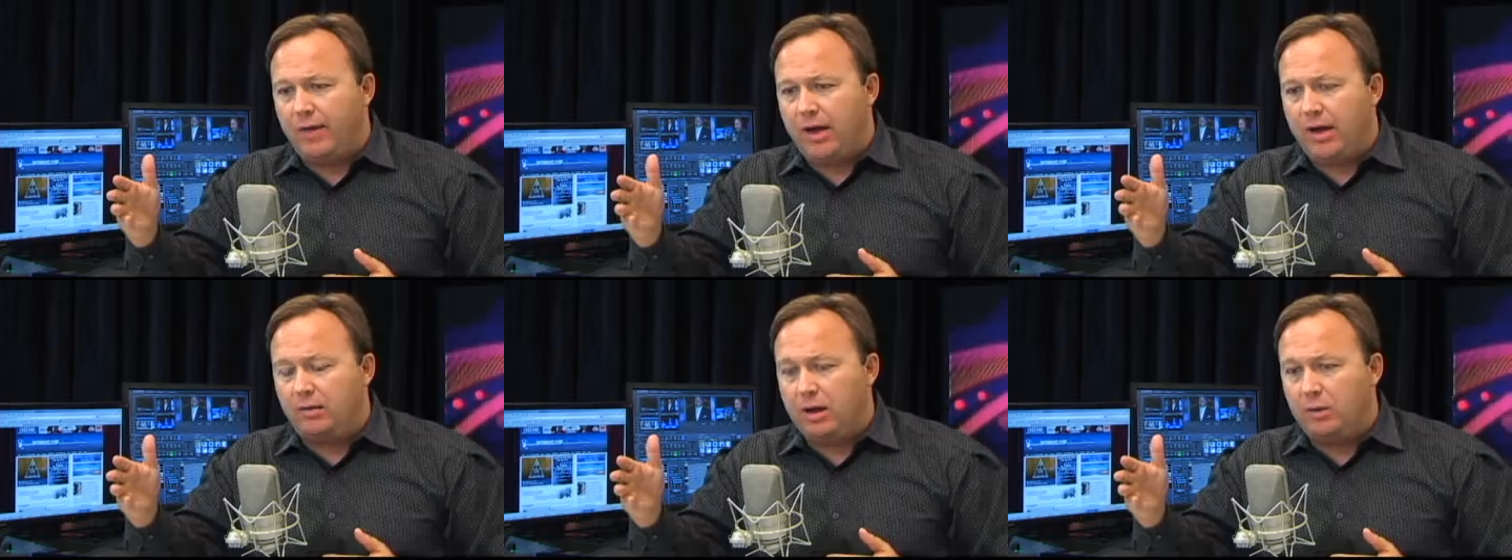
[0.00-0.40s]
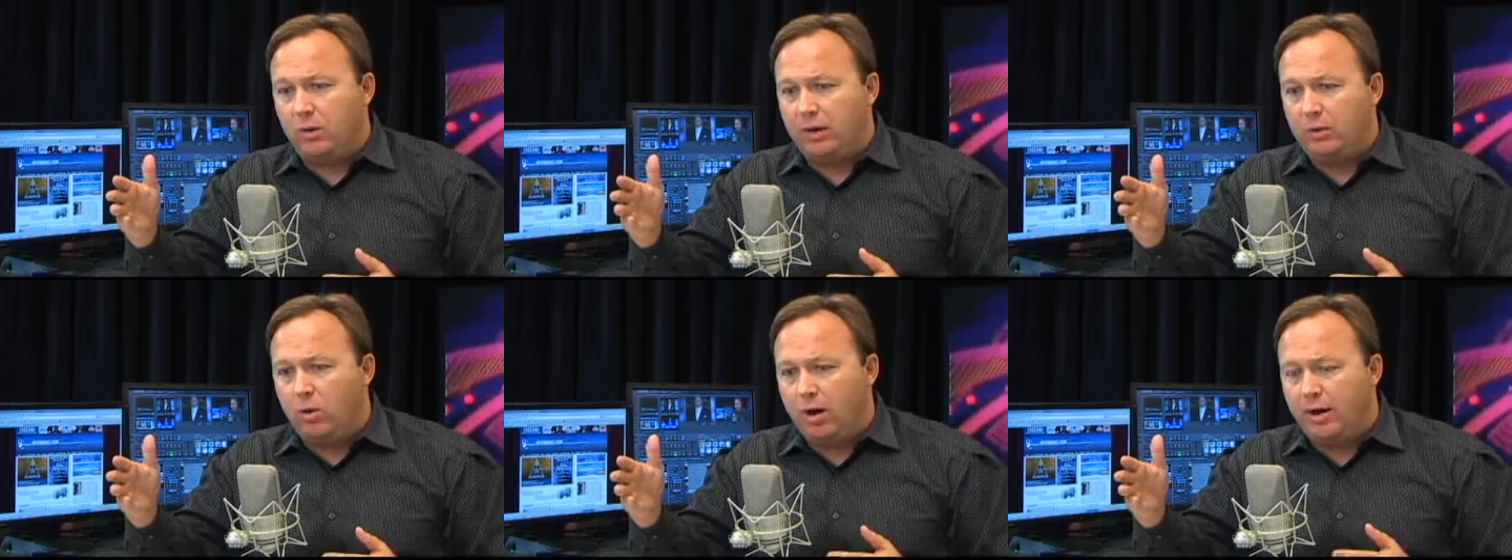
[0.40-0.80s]
that and
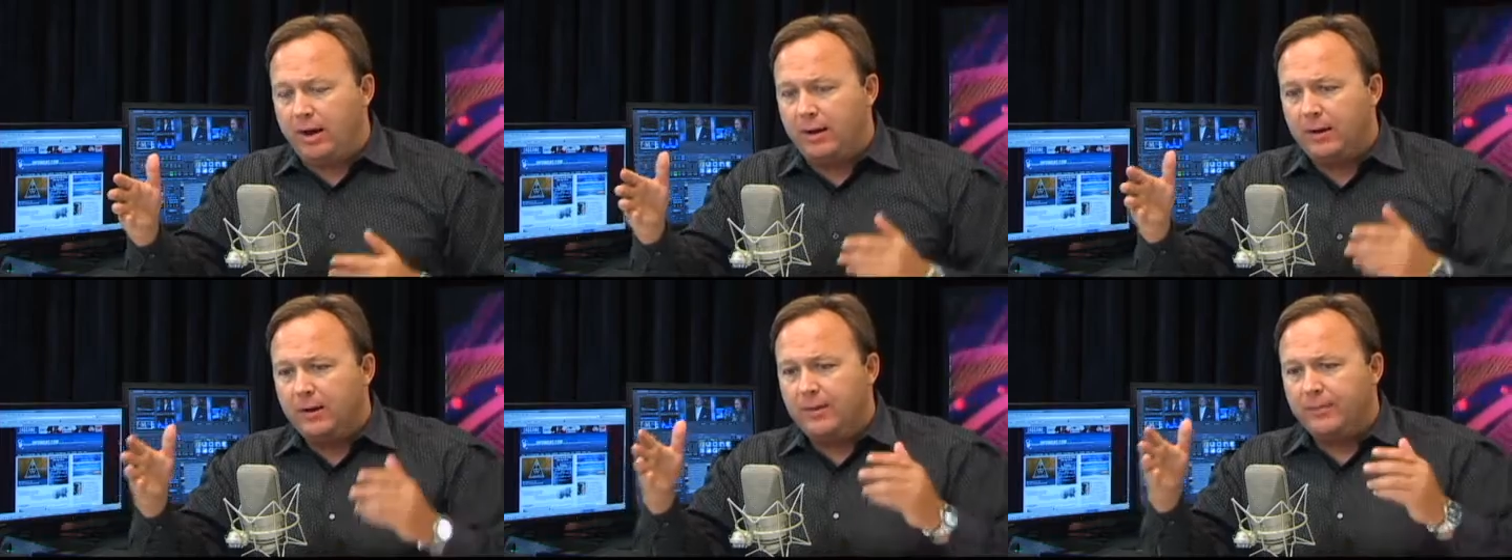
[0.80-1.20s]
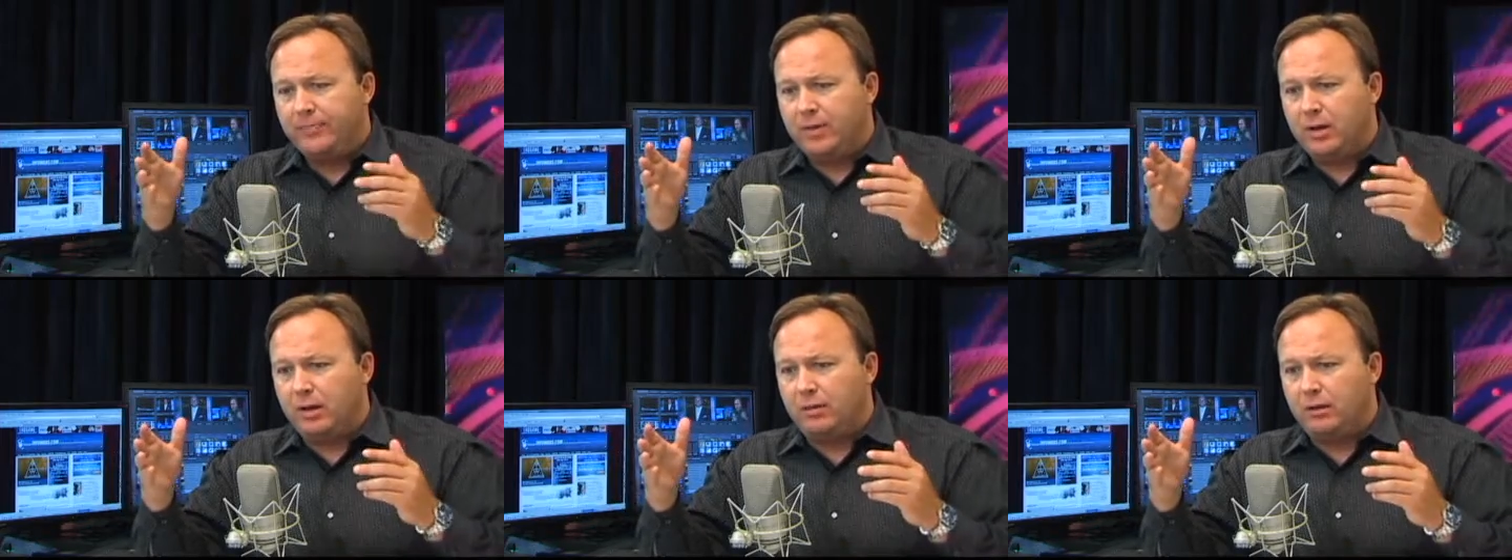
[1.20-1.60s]
really want it.
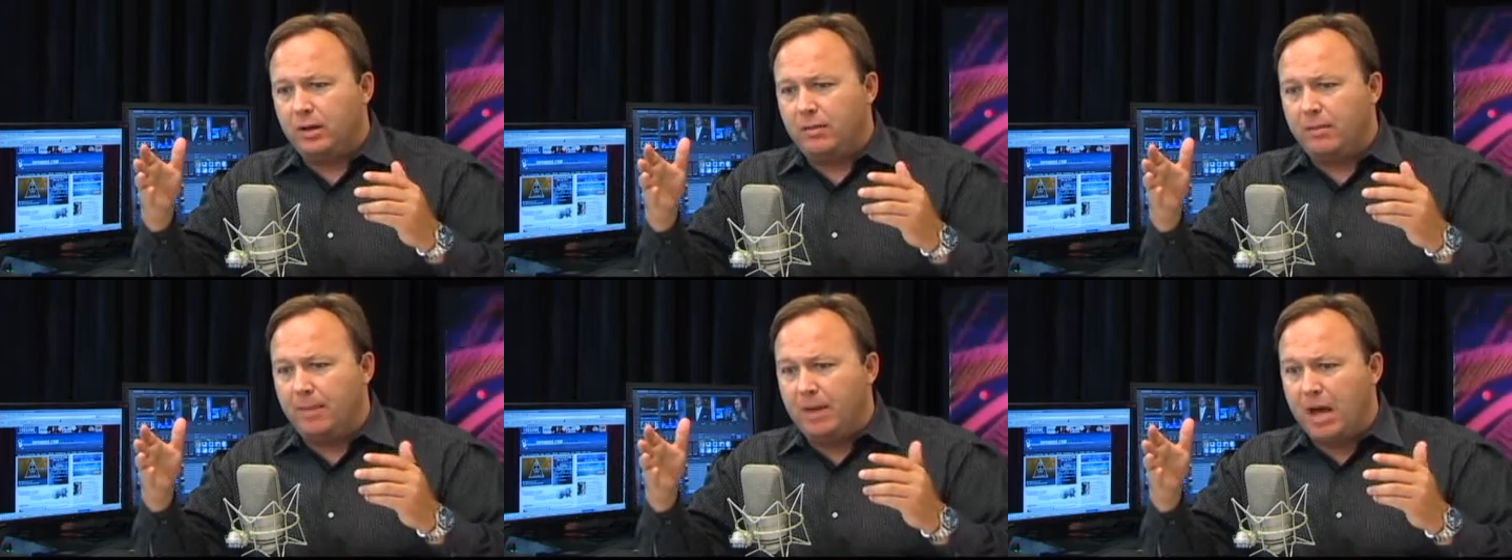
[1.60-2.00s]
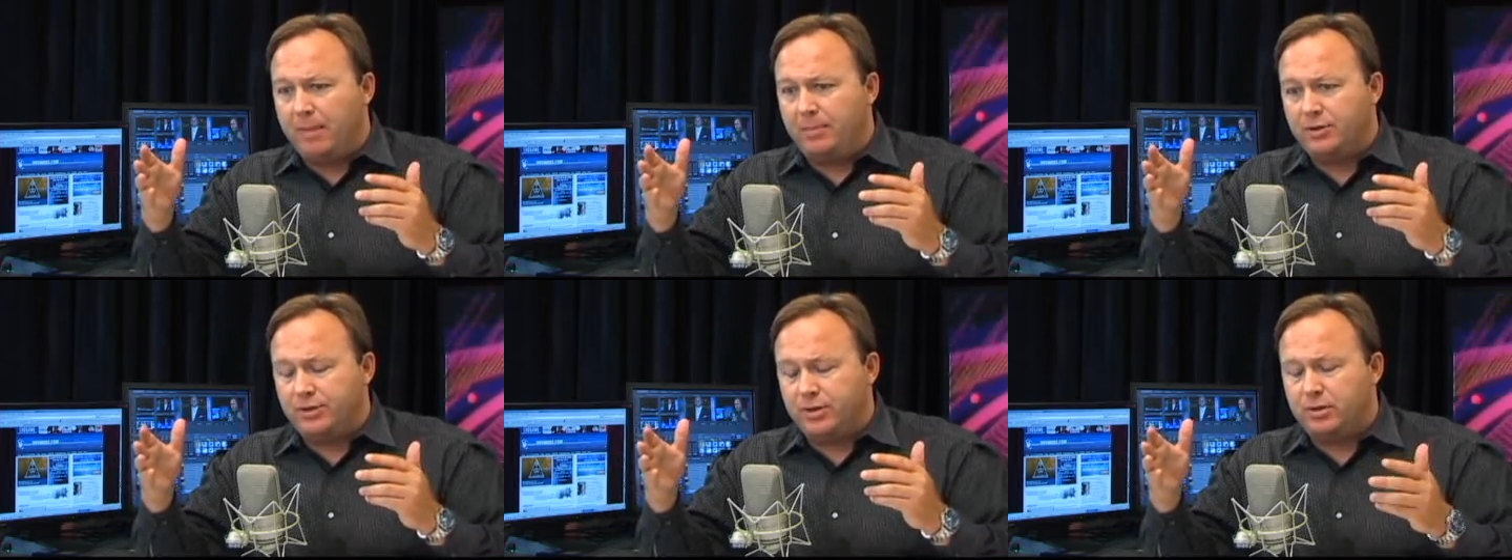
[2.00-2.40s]
I'm
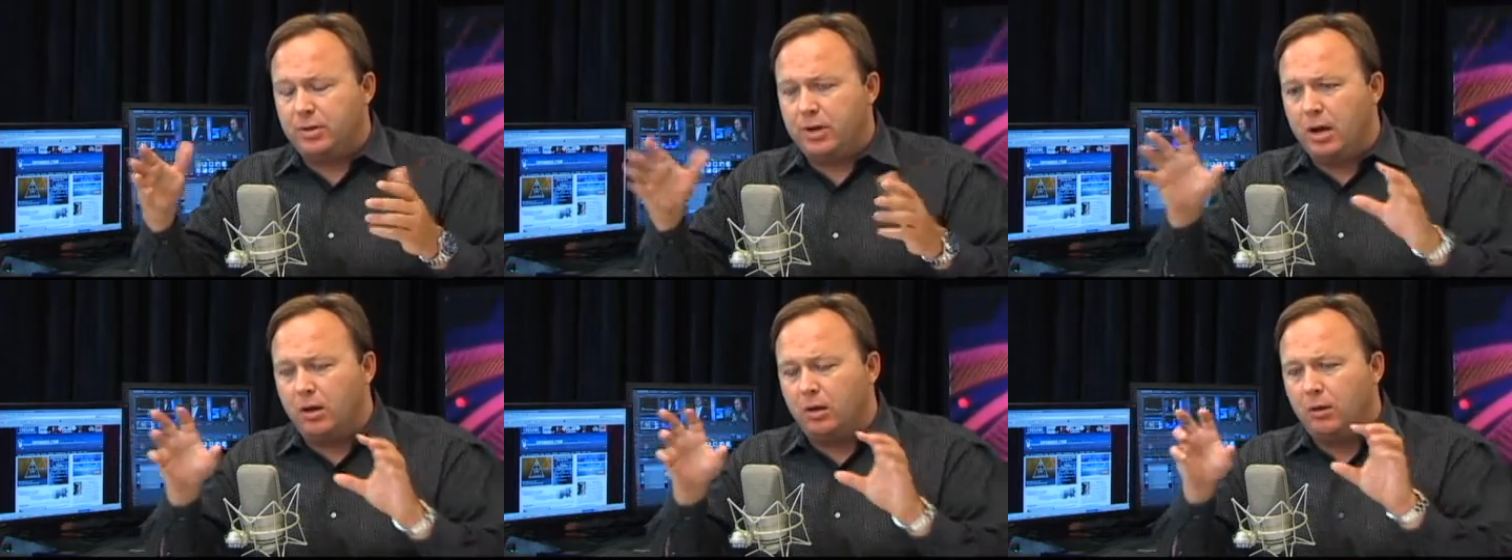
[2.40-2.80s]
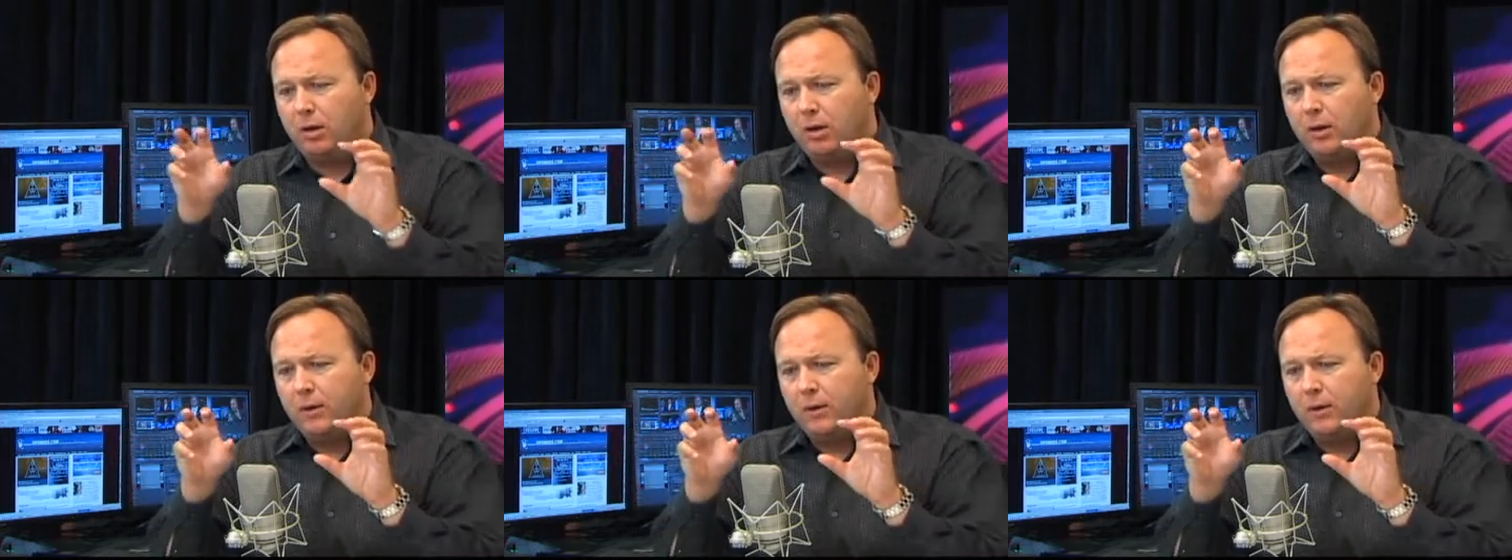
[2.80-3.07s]
interested to know.